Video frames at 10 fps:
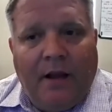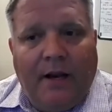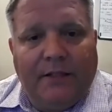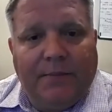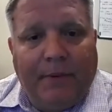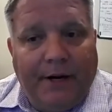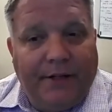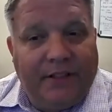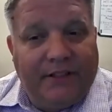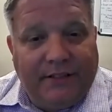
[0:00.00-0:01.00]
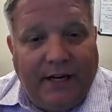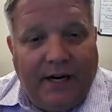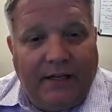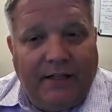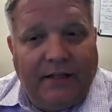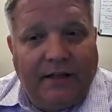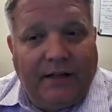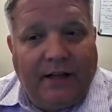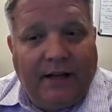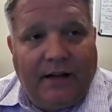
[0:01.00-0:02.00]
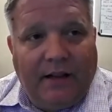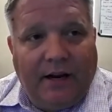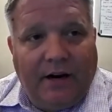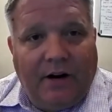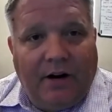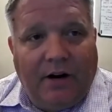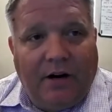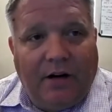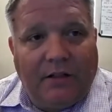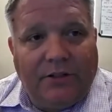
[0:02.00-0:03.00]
And it's my understanding that they are